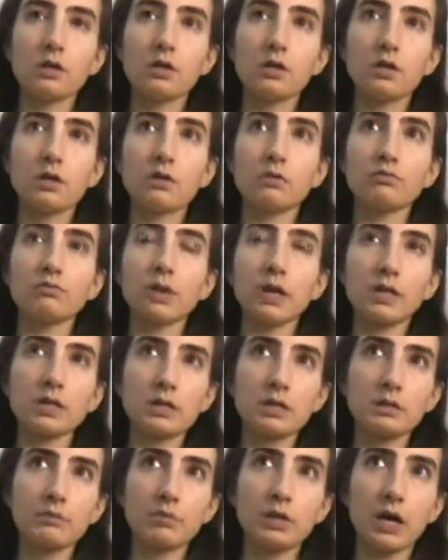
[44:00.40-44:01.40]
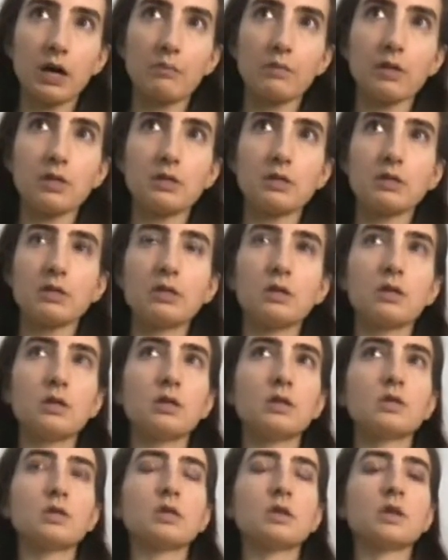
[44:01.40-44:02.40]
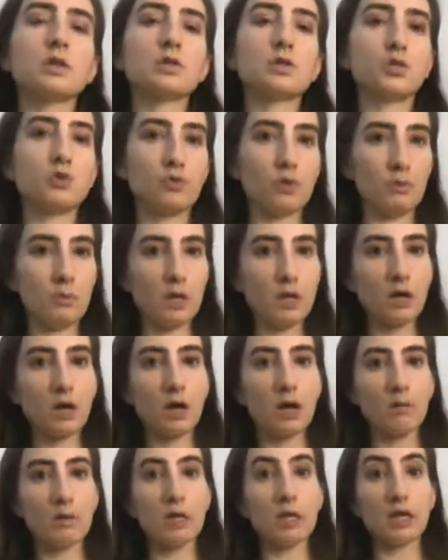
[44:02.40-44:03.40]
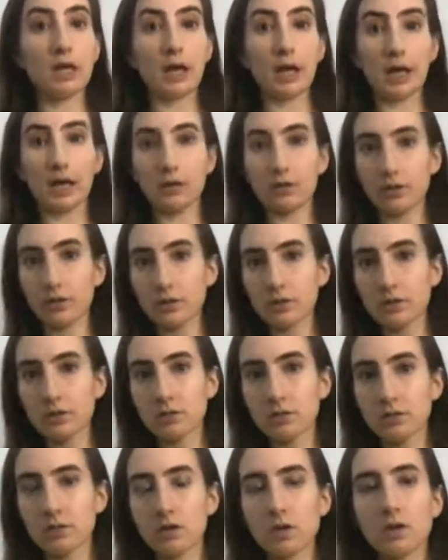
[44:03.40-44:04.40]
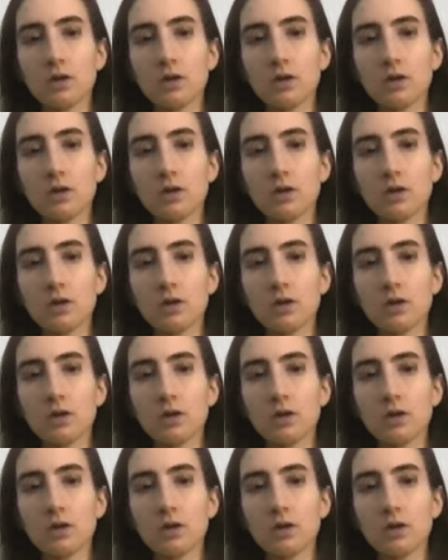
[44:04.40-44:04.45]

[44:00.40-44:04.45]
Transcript: uh, rectus abdominis is extremely common in athletes.